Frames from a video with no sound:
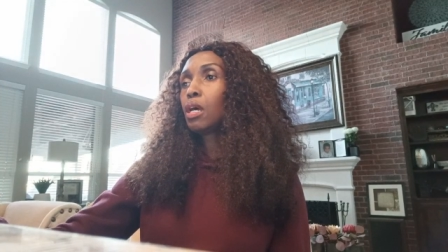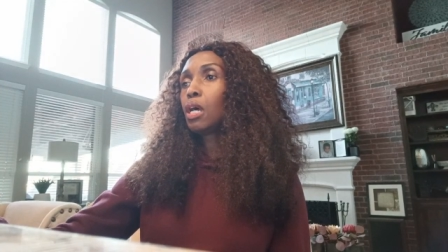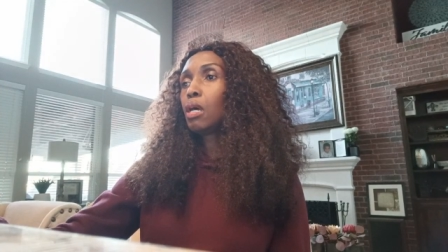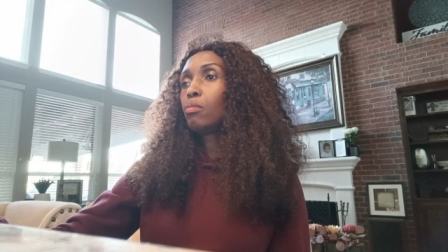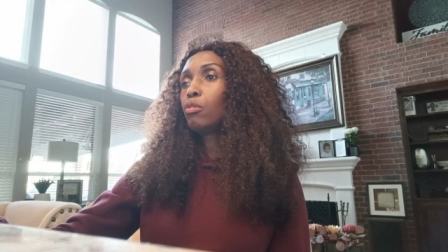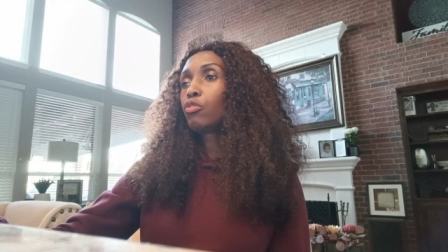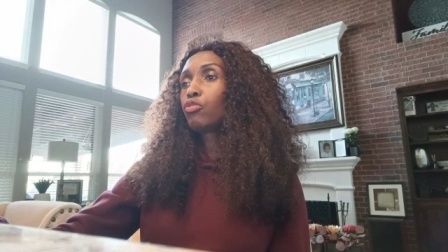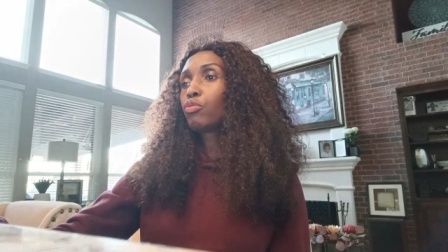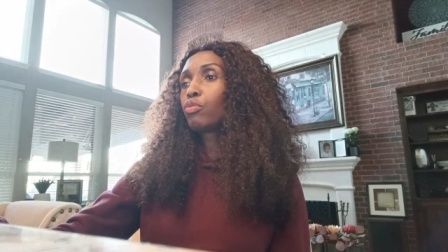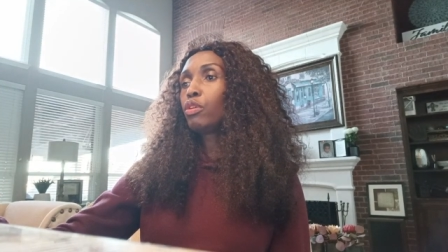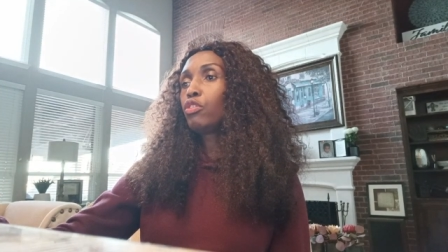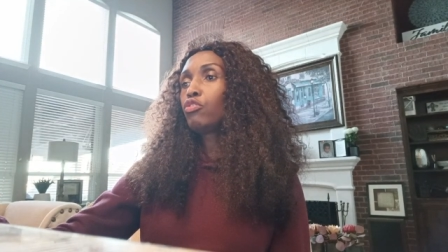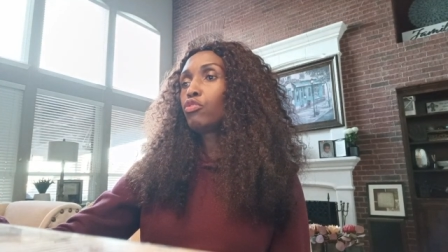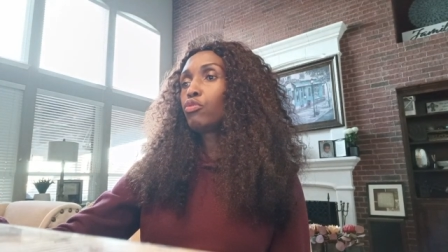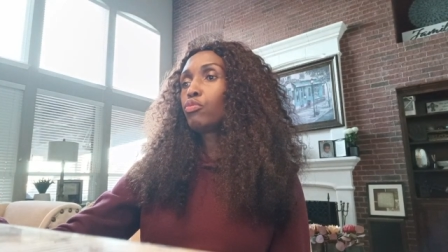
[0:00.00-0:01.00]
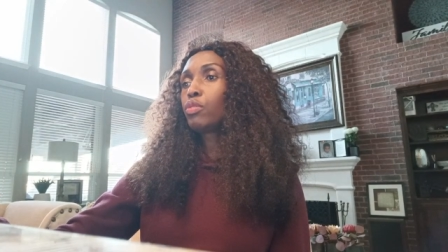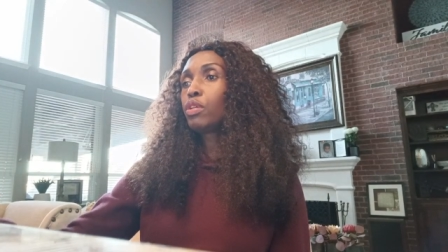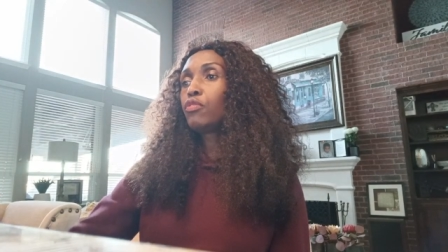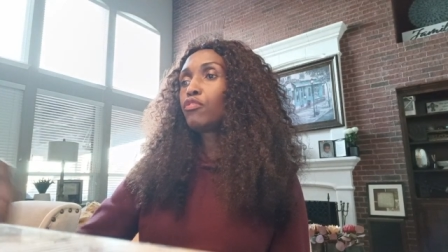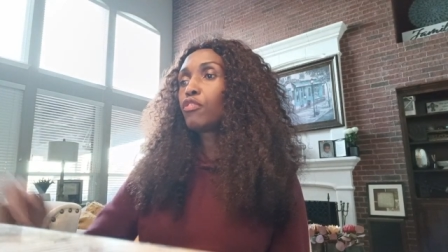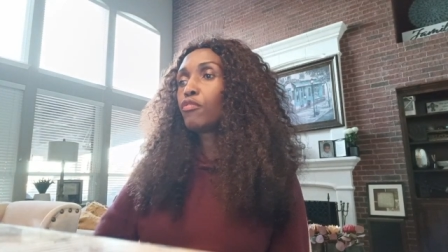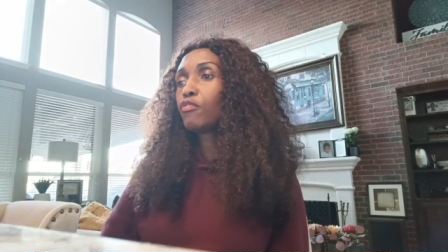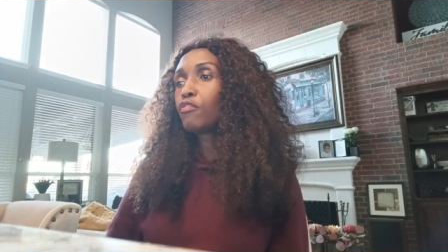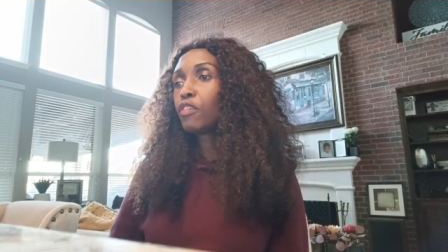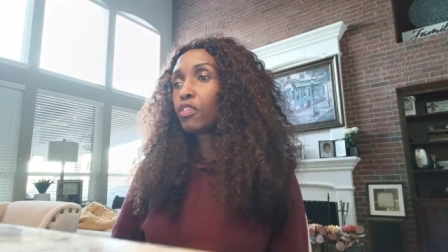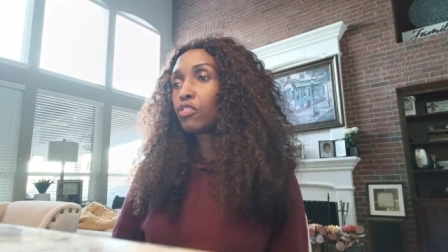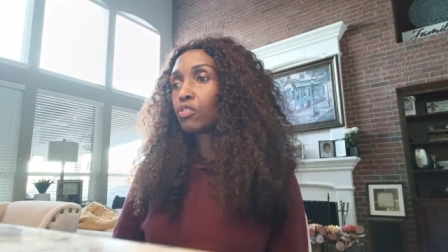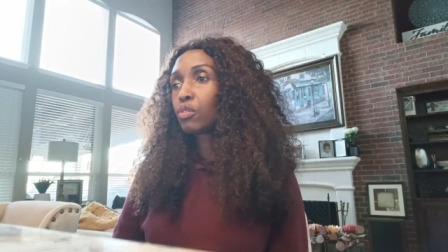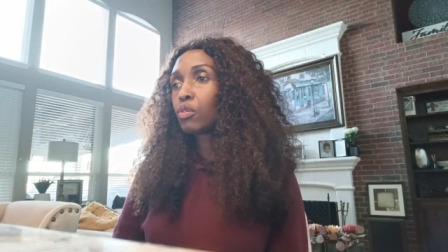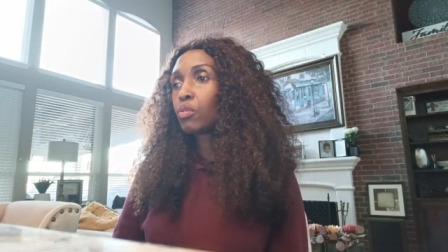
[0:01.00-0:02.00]
I'm also going to read from
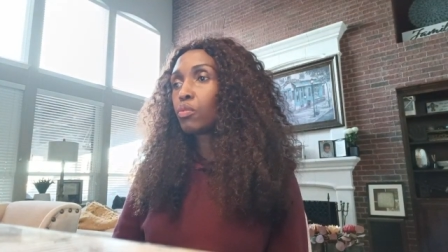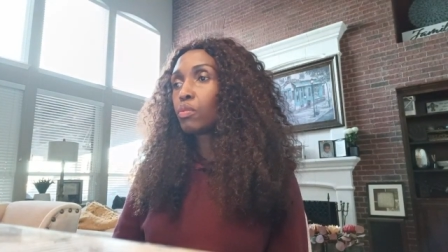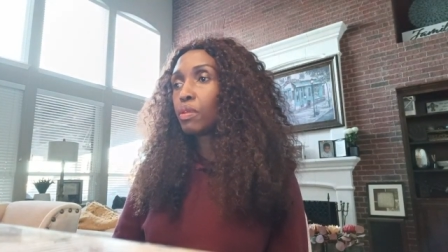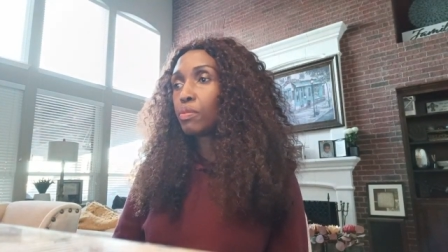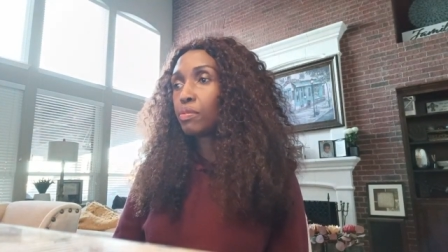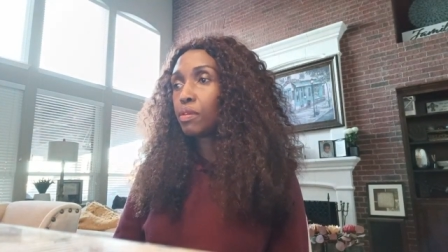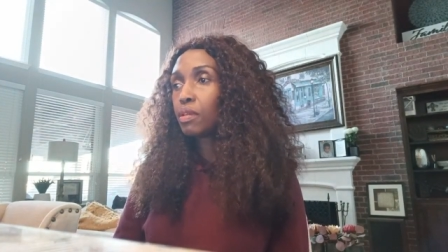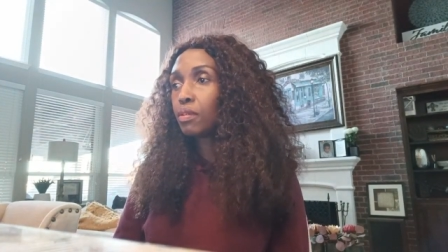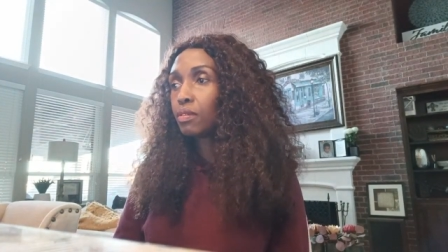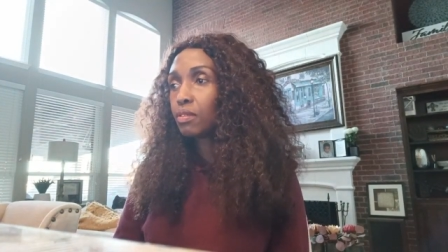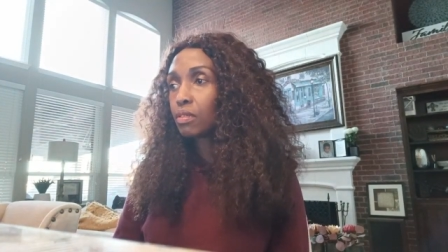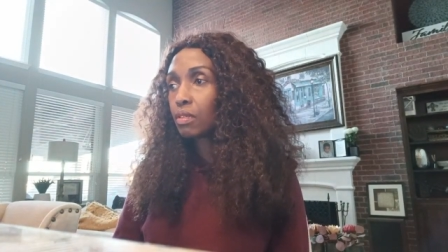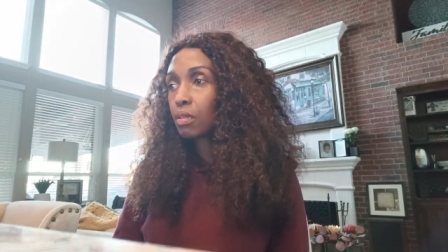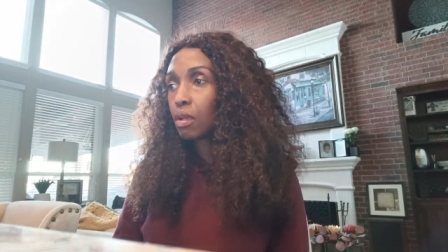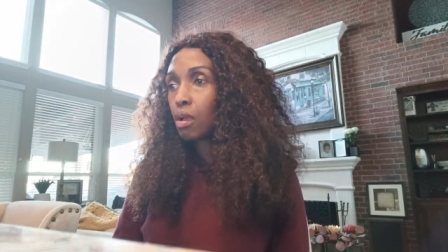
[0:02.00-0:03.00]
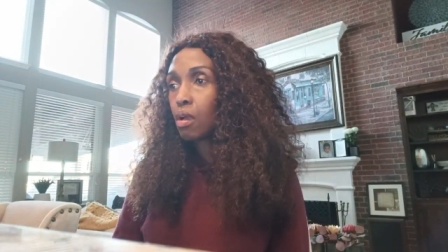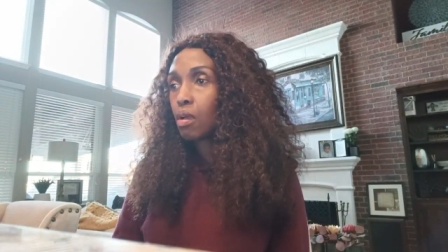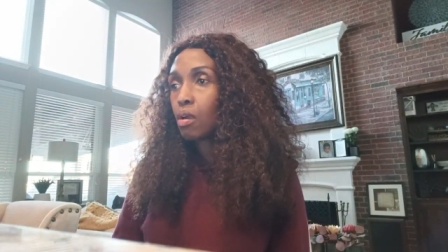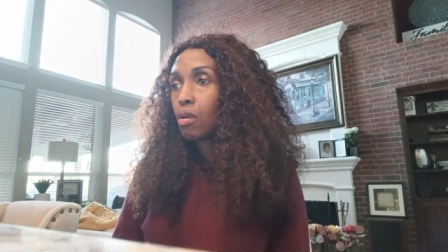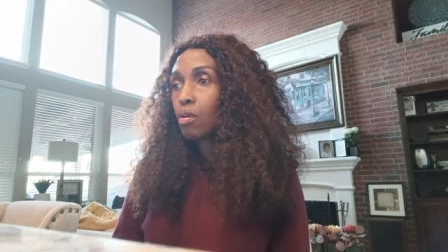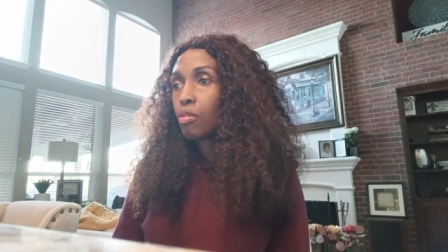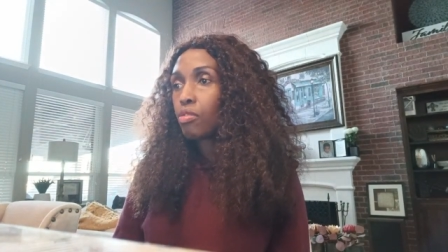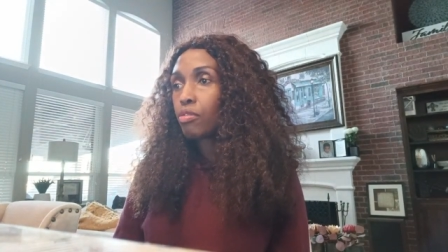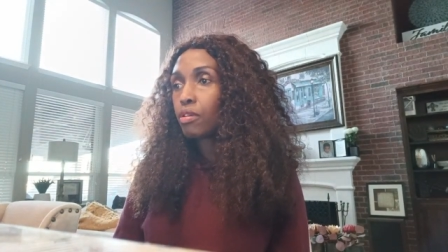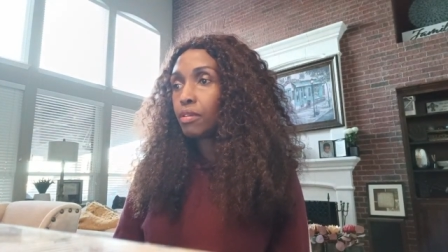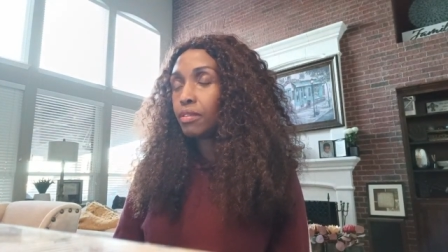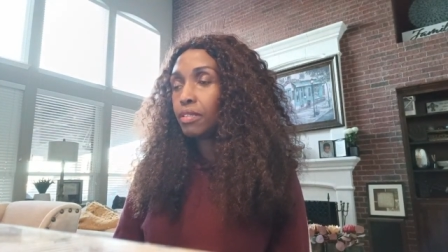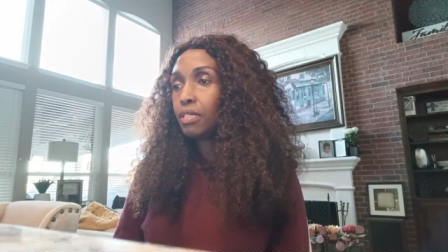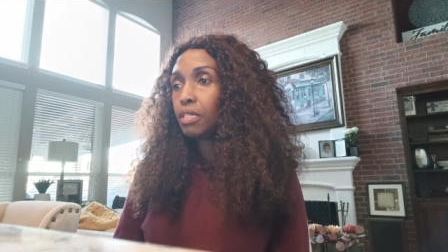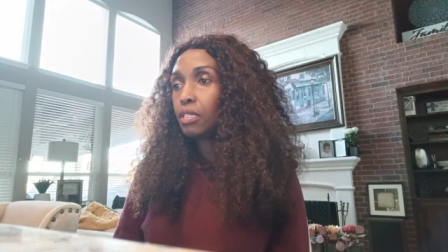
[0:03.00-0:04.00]
First Corinthians
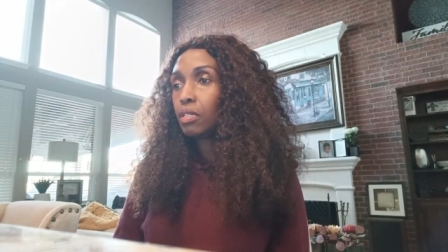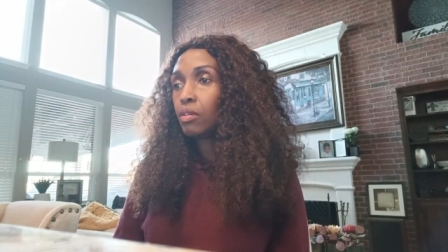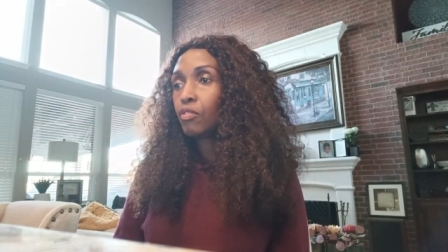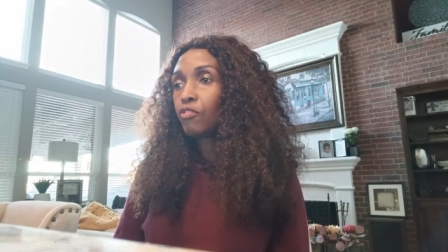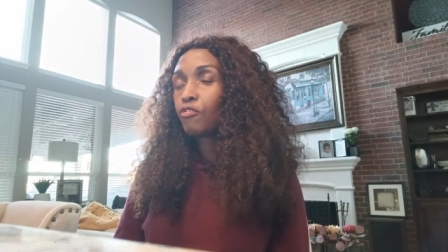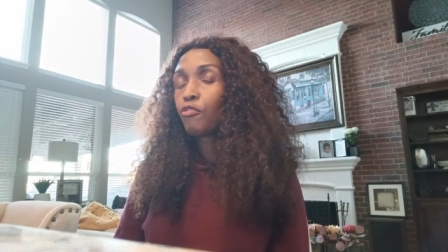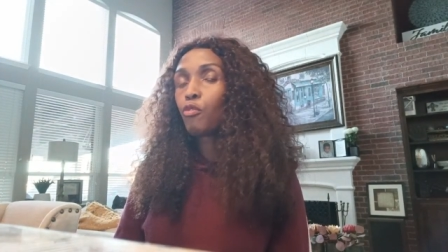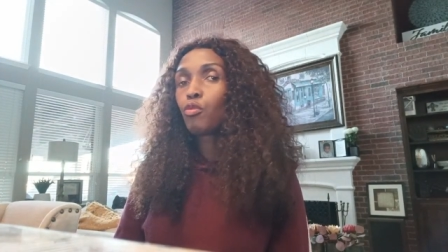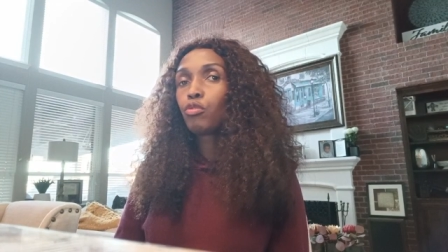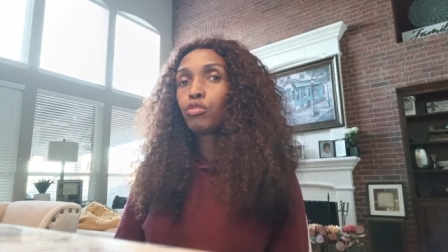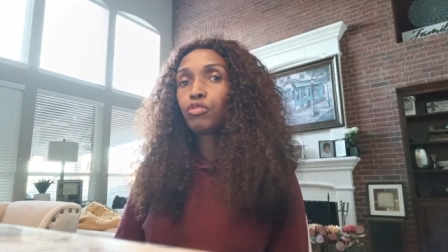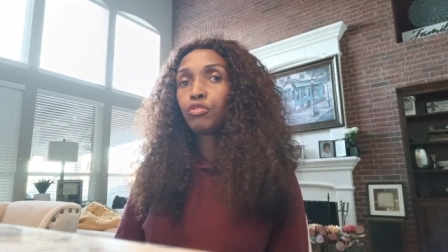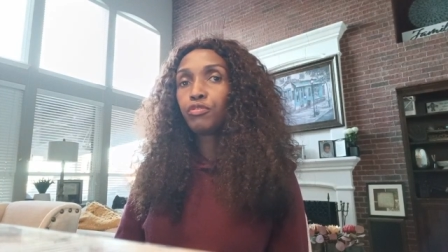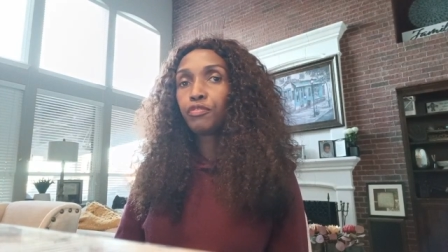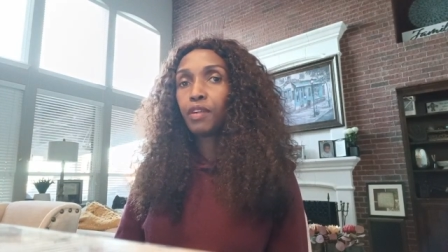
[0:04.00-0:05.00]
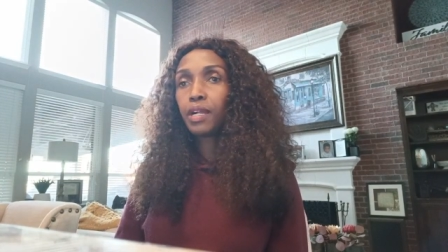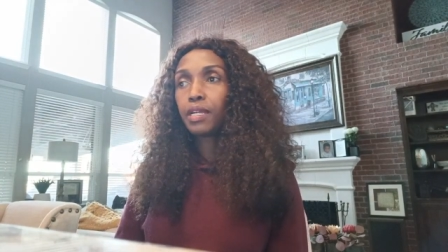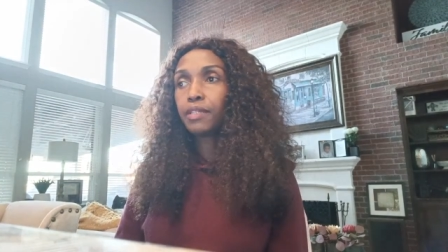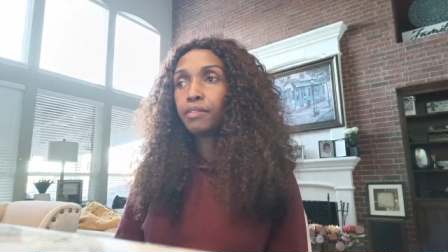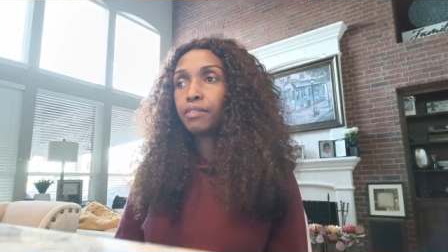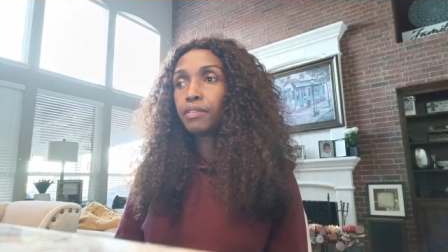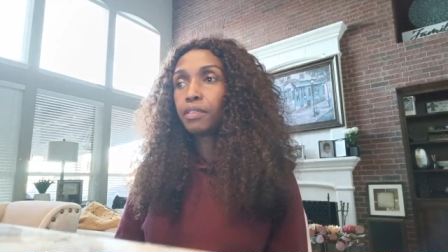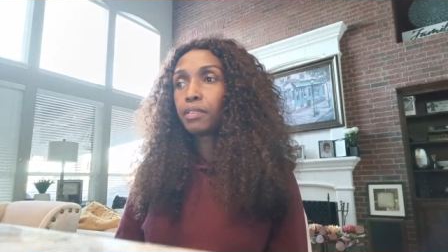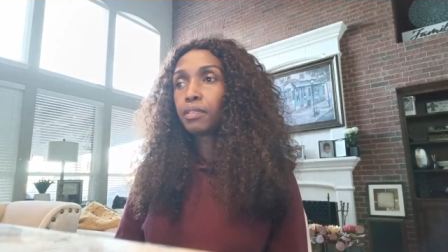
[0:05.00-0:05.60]
13 4 to 5